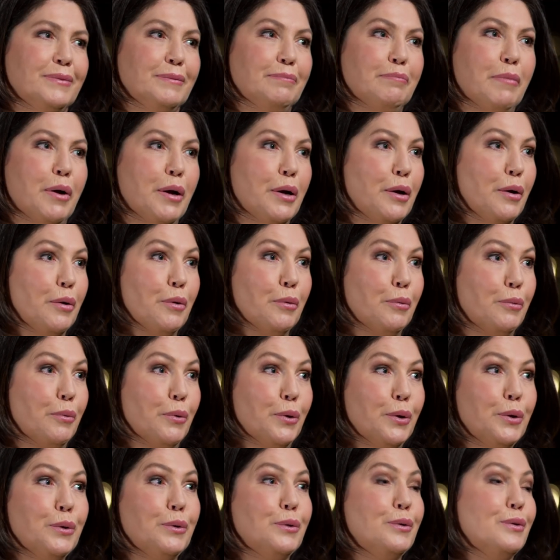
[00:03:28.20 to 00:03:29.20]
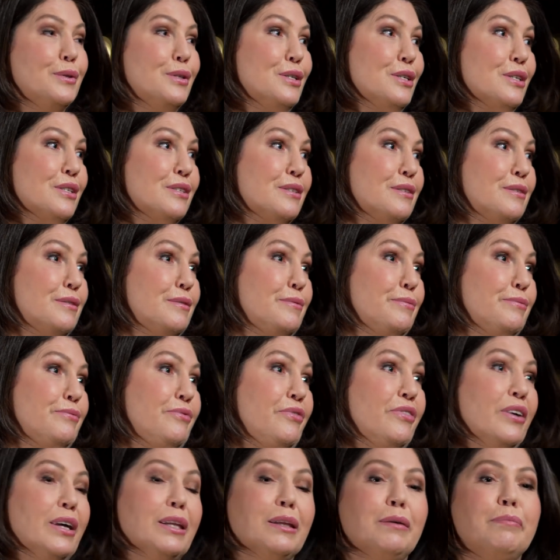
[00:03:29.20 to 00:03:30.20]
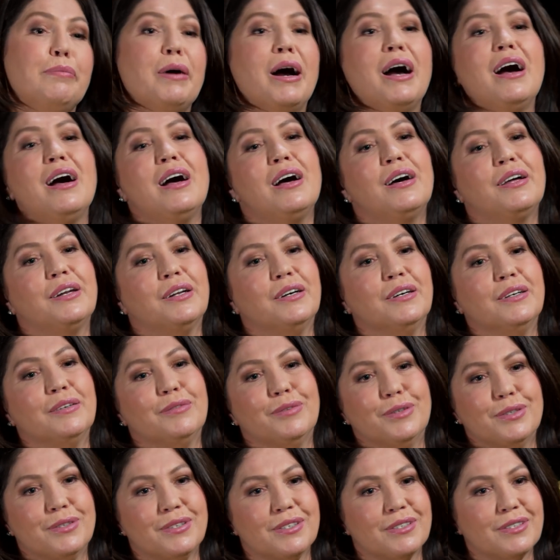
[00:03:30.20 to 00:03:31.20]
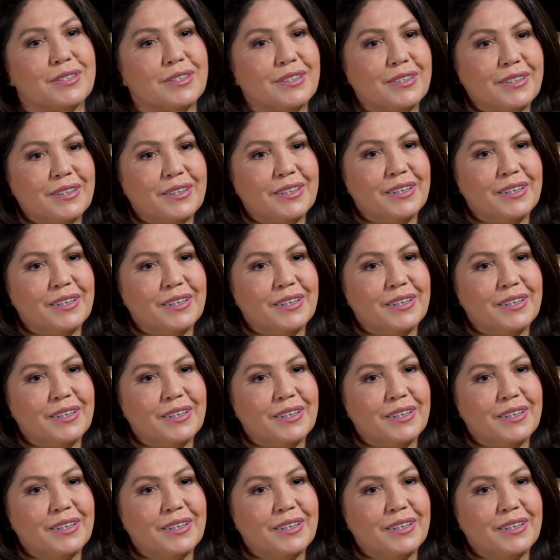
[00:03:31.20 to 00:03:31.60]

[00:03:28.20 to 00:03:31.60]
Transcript: My whole world just fell apart. I was,